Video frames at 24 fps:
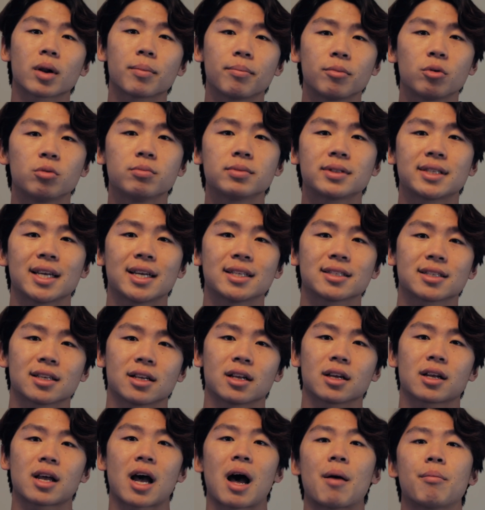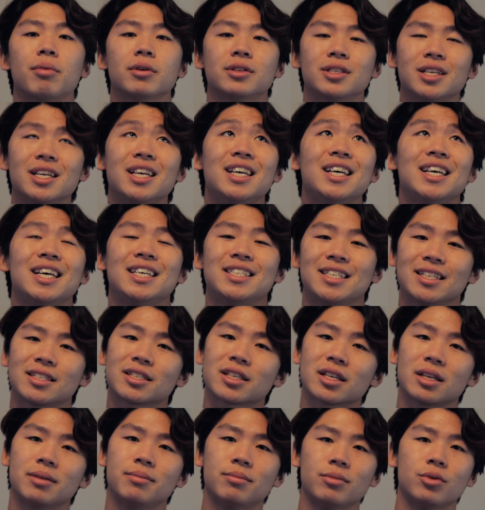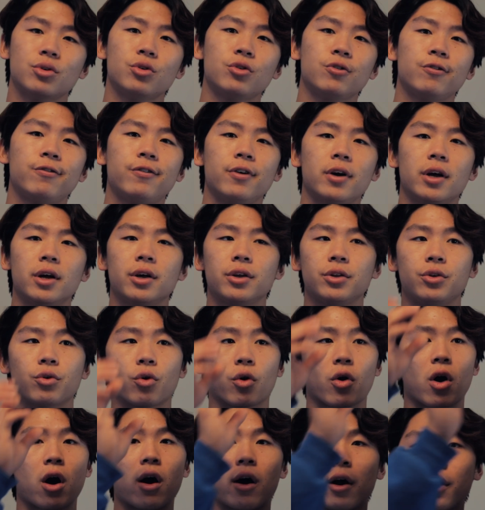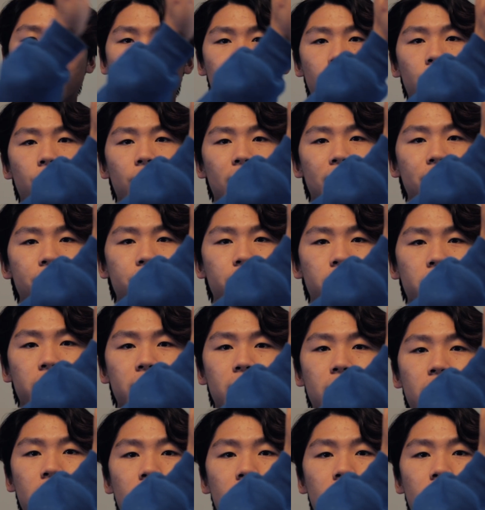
a boom stand is going to accomplish is it's going to move your audio input